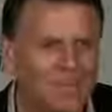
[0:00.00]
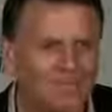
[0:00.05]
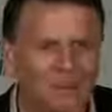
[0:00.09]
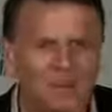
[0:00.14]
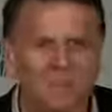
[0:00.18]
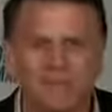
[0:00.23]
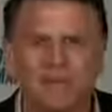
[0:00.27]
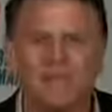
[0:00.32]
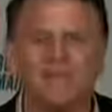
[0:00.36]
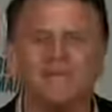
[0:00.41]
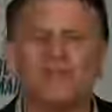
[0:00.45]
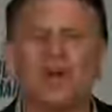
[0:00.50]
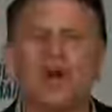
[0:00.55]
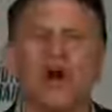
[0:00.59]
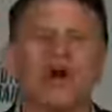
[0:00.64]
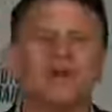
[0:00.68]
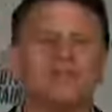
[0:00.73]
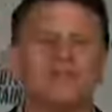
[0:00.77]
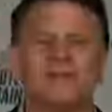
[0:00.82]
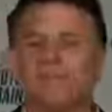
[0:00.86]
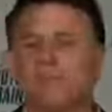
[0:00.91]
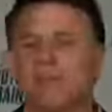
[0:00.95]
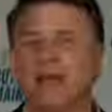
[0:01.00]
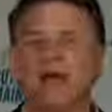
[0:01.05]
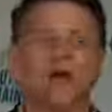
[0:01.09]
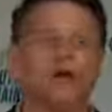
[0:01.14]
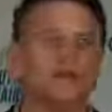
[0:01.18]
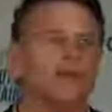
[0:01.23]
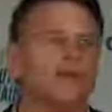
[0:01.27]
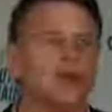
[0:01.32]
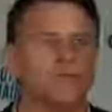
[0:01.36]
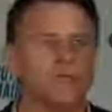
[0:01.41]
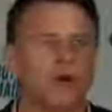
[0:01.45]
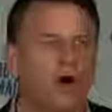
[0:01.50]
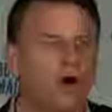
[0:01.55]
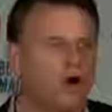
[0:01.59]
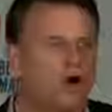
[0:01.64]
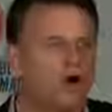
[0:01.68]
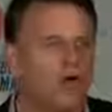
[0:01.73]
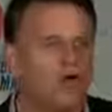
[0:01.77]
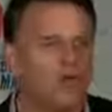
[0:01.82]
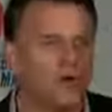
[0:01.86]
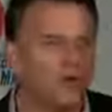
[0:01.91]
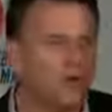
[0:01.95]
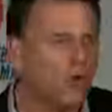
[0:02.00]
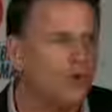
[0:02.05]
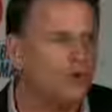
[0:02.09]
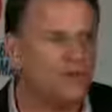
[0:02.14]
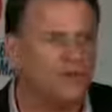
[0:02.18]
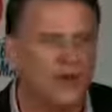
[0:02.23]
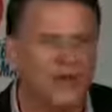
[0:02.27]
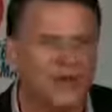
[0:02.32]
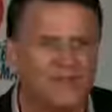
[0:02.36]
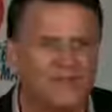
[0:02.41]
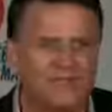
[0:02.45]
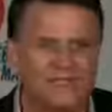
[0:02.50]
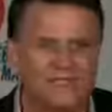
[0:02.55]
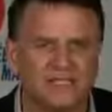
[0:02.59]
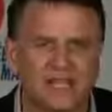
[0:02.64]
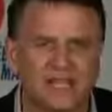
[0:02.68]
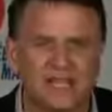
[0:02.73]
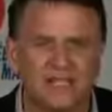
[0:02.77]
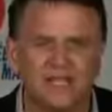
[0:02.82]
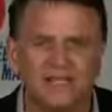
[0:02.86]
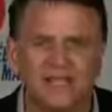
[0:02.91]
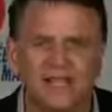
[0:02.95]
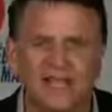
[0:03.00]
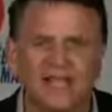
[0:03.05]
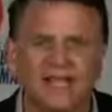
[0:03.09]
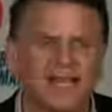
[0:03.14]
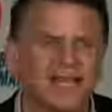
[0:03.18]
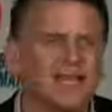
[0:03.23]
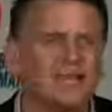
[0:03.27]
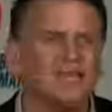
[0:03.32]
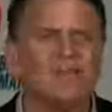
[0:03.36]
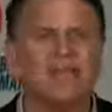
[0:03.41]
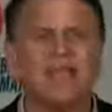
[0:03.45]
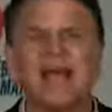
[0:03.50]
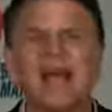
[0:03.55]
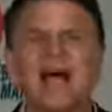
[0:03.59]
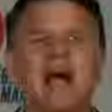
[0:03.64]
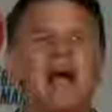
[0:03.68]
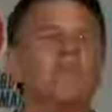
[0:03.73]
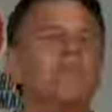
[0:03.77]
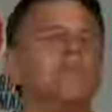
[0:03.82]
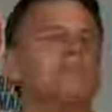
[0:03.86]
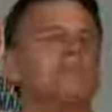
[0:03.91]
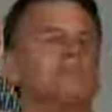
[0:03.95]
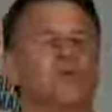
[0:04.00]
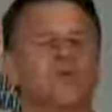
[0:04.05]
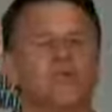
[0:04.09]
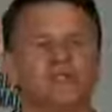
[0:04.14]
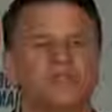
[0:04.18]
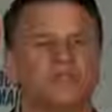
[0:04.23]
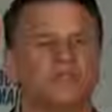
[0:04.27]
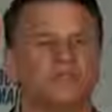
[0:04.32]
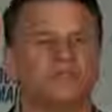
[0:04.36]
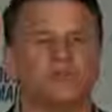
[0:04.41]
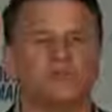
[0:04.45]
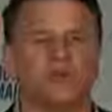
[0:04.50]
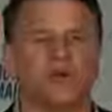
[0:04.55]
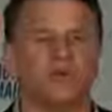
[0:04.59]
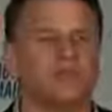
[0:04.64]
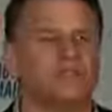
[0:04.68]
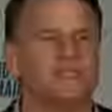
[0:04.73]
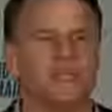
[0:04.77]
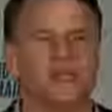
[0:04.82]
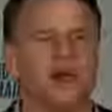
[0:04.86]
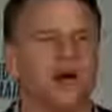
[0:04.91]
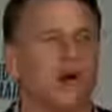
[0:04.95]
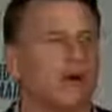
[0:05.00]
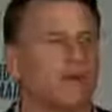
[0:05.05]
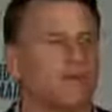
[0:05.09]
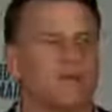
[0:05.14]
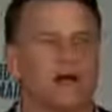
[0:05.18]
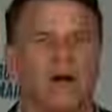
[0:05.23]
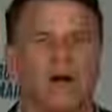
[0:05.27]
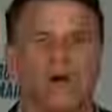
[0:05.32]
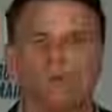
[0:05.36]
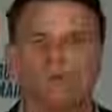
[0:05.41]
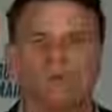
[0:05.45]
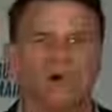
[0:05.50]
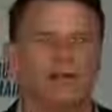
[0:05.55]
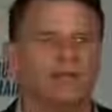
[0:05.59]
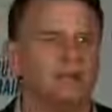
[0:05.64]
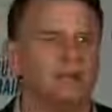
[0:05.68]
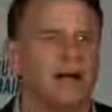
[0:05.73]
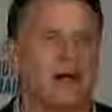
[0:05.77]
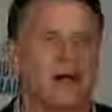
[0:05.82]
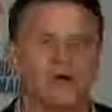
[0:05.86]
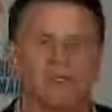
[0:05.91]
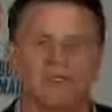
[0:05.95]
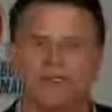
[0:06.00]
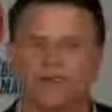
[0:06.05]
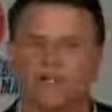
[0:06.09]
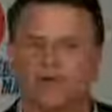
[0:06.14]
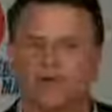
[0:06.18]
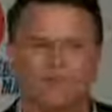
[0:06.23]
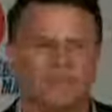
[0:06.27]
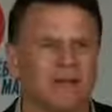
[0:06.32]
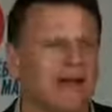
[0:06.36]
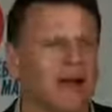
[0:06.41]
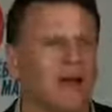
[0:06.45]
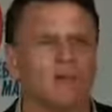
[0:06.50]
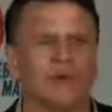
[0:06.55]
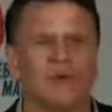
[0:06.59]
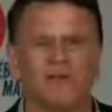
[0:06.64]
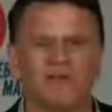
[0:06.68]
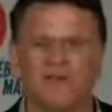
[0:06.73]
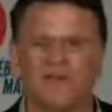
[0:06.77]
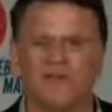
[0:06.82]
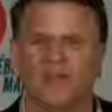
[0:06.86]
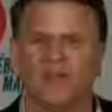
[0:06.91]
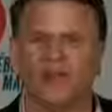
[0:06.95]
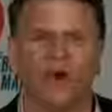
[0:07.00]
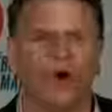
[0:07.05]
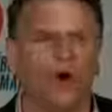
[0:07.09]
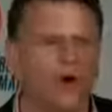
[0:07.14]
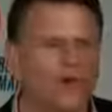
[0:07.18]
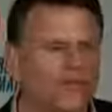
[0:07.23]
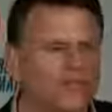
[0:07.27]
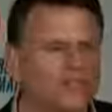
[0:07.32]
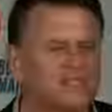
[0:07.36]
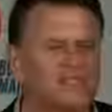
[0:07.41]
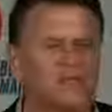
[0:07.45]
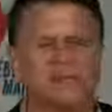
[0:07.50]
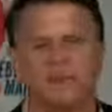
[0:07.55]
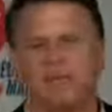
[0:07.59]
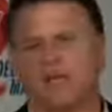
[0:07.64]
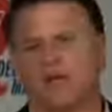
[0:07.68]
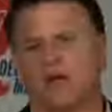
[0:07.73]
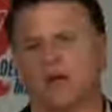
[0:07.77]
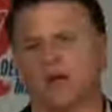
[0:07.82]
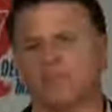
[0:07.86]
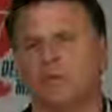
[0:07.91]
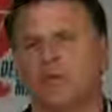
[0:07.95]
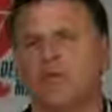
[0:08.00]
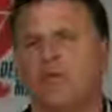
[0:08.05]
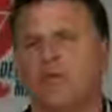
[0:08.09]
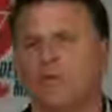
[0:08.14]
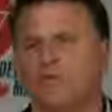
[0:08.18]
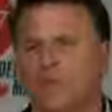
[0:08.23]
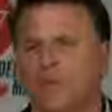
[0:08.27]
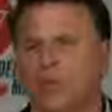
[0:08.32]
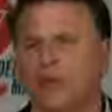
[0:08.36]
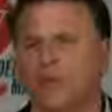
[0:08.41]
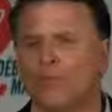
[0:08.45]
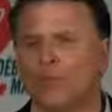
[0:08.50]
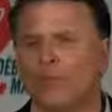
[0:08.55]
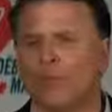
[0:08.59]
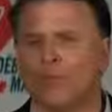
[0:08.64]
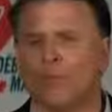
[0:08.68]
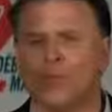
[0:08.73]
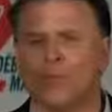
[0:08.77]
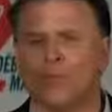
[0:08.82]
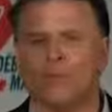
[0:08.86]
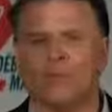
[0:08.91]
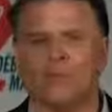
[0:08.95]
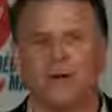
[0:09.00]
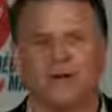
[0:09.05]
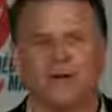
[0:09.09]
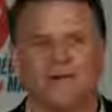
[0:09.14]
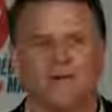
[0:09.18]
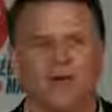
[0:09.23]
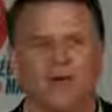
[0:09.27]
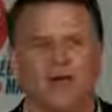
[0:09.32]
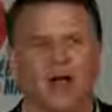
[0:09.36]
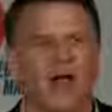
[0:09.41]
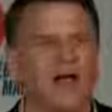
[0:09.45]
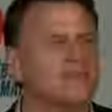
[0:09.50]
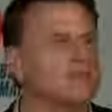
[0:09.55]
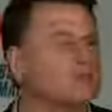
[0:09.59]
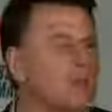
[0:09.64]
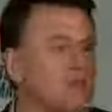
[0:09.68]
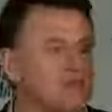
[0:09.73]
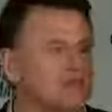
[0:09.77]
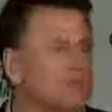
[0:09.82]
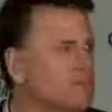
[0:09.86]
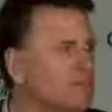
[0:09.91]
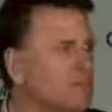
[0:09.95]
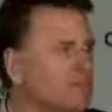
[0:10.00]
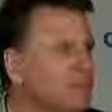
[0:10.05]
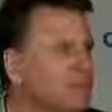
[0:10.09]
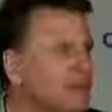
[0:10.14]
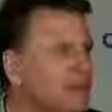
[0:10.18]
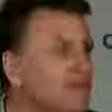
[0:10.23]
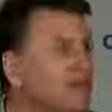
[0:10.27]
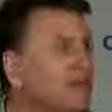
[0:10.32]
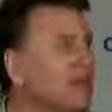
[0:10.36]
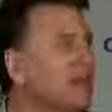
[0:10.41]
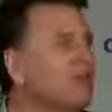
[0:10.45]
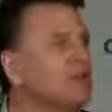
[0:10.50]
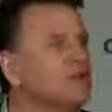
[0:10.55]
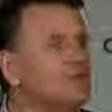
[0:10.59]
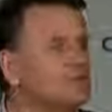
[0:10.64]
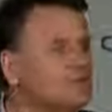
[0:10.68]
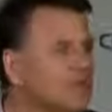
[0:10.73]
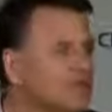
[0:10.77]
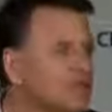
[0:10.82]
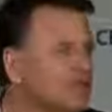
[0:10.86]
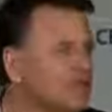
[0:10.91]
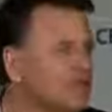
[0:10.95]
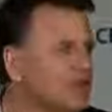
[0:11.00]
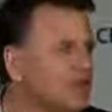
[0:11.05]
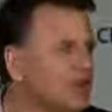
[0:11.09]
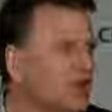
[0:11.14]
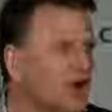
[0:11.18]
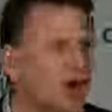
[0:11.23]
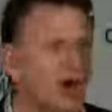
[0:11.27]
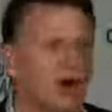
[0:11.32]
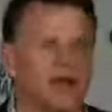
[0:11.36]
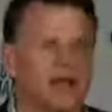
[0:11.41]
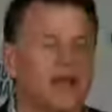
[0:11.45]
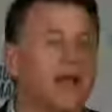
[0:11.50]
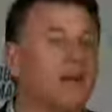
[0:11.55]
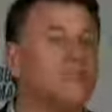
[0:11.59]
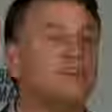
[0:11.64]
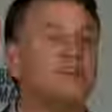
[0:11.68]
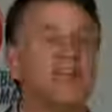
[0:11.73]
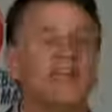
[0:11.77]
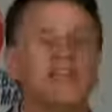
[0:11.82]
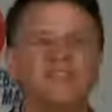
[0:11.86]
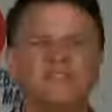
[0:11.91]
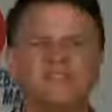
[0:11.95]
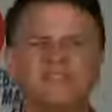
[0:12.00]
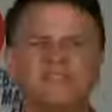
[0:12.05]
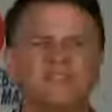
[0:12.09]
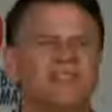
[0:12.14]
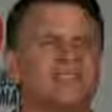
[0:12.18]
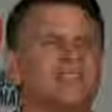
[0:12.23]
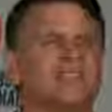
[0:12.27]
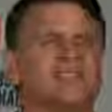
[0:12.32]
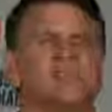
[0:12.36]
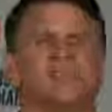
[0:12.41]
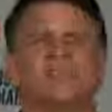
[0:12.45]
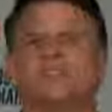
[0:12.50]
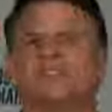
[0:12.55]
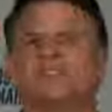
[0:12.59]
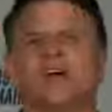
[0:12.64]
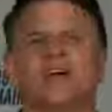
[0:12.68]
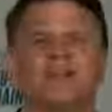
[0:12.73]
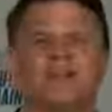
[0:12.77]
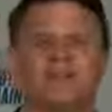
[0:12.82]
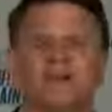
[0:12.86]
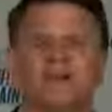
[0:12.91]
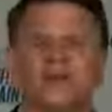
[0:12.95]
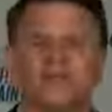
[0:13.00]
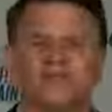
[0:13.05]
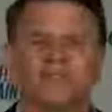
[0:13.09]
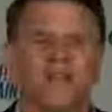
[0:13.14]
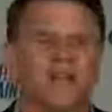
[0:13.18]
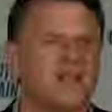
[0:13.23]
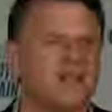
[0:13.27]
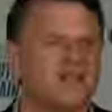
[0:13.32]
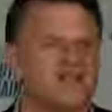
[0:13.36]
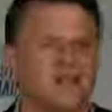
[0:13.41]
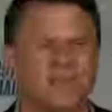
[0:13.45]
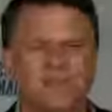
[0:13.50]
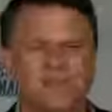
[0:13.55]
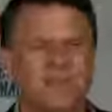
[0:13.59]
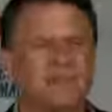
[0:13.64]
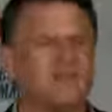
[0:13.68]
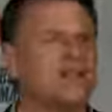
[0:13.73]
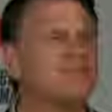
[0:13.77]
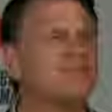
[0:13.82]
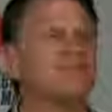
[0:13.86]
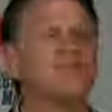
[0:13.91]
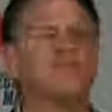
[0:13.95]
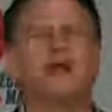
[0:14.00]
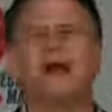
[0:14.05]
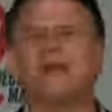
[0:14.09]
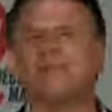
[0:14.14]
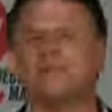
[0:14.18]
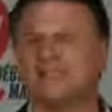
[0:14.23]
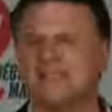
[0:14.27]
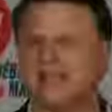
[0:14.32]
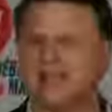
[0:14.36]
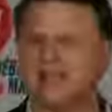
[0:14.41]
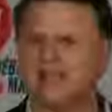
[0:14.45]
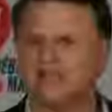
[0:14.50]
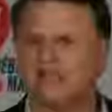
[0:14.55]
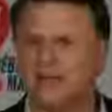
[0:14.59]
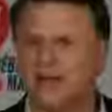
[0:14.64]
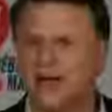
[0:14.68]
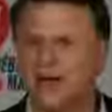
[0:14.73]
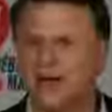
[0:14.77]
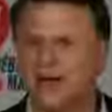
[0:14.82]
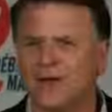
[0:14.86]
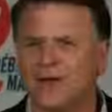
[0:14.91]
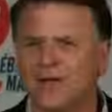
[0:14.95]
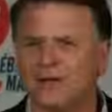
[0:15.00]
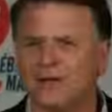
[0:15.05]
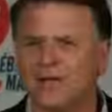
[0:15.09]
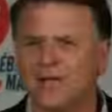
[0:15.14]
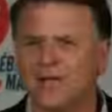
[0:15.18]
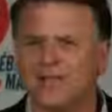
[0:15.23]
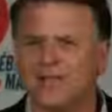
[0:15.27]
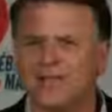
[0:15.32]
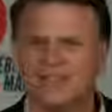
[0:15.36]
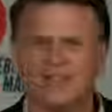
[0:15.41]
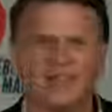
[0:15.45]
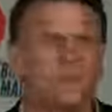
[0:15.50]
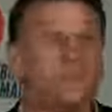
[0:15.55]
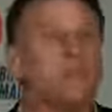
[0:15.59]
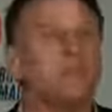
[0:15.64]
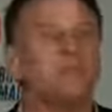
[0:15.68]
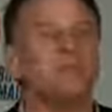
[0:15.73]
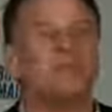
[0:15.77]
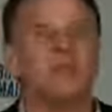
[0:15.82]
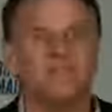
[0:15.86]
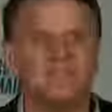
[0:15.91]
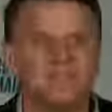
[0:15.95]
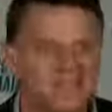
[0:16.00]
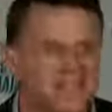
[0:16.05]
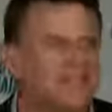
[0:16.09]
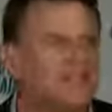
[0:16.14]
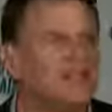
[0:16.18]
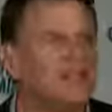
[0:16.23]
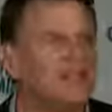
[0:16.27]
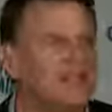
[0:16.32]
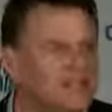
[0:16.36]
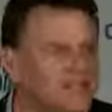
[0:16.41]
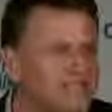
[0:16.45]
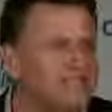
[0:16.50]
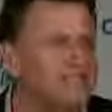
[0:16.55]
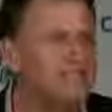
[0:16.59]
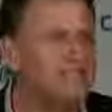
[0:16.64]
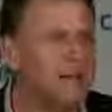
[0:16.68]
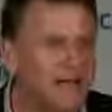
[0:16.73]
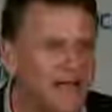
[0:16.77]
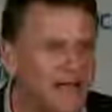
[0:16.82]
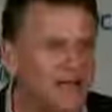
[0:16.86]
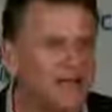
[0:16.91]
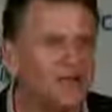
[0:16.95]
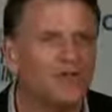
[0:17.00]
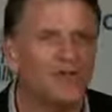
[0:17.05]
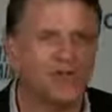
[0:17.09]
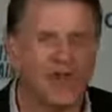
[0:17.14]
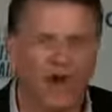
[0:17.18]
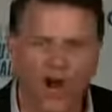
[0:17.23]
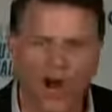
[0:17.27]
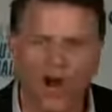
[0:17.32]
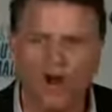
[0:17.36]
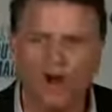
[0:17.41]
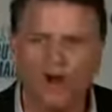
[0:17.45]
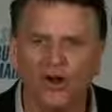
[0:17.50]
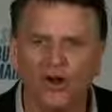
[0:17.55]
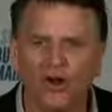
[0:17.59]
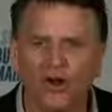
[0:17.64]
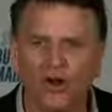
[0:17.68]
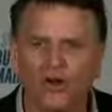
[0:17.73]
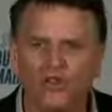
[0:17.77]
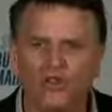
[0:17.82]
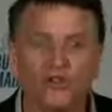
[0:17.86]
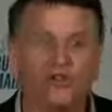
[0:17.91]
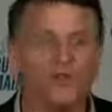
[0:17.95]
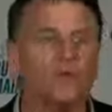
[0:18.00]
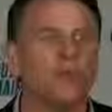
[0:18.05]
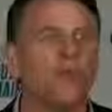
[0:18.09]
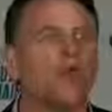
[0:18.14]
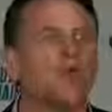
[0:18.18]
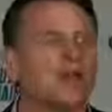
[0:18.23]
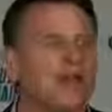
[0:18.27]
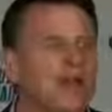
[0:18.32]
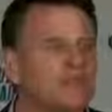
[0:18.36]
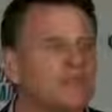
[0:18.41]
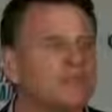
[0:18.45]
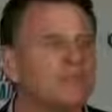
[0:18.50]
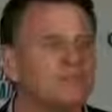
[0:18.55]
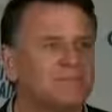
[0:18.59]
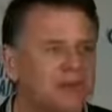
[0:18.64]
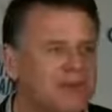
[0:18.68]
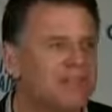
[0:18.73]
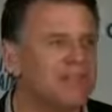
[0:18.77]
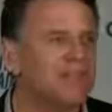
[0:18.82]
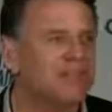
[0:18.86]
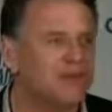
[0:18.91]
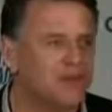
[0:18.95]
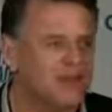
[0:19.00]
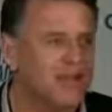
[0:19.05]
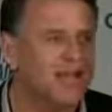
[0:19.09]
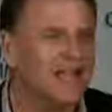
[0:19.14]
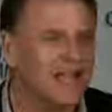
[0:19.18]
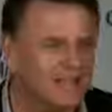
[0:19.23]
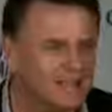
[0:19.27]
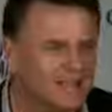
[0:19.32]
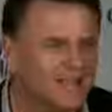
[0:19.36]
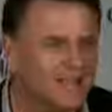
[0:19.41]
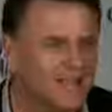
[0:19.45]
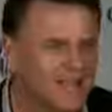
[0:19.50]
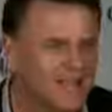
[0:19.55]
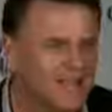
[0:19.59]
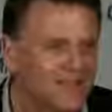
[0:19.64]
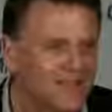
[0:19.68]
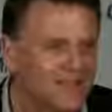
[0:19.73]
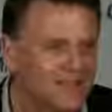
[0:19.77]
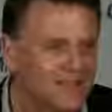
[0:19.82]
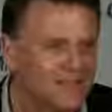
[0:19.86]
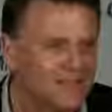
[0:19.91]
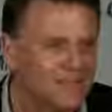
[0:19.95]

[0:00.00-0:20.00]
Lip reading: People have cars that parallel park on their own, for heaven's sakes. Even the average person in this room has a car with power brakes, power steering, power everything. All of these have become more and more normal part of our lives. Lots of people have leather seats in their car, navigation systems, sunroofs. Some people have surround sound stereos. Some people have TVs in the back of their car so they won't have to speak to their kids.